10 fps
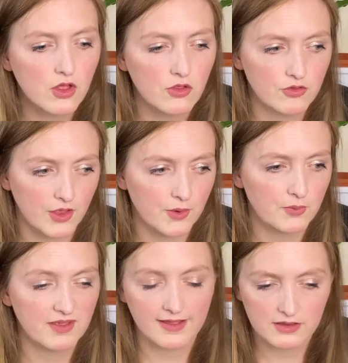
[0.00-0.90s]
So
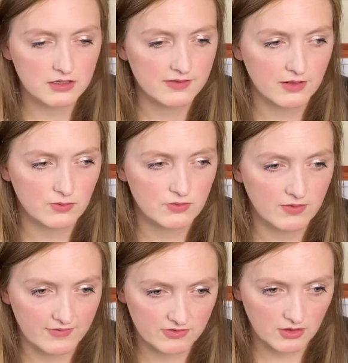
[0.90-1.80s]
yeah, you can do
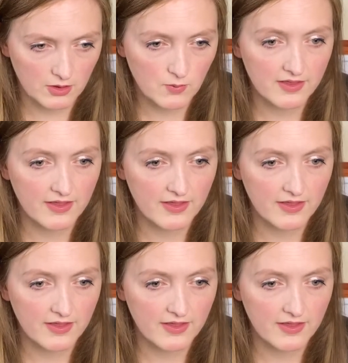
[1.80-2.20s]
that too.